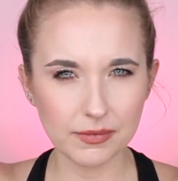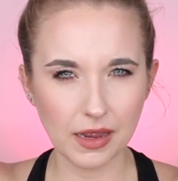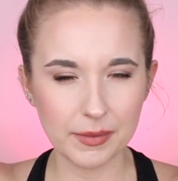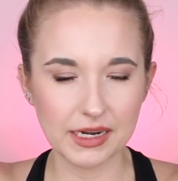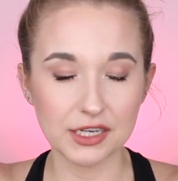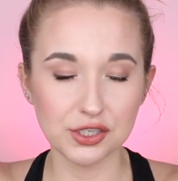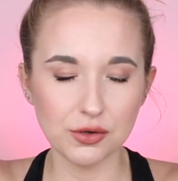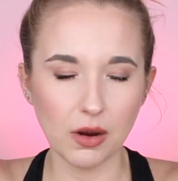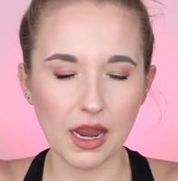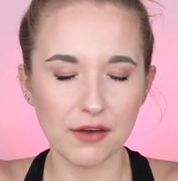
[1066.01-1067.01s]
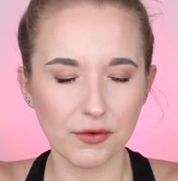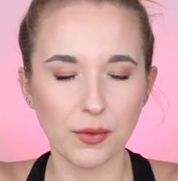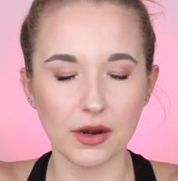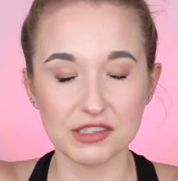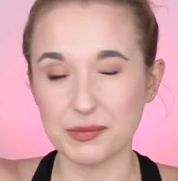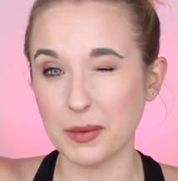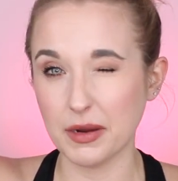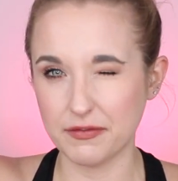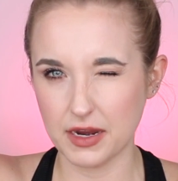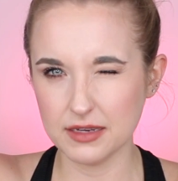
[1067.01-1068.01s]
I mean, I do everywhere else but
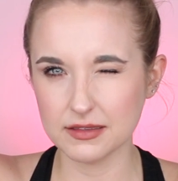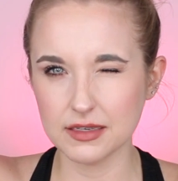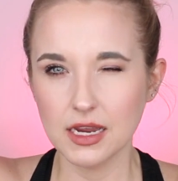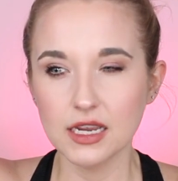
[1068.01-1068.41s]
my face.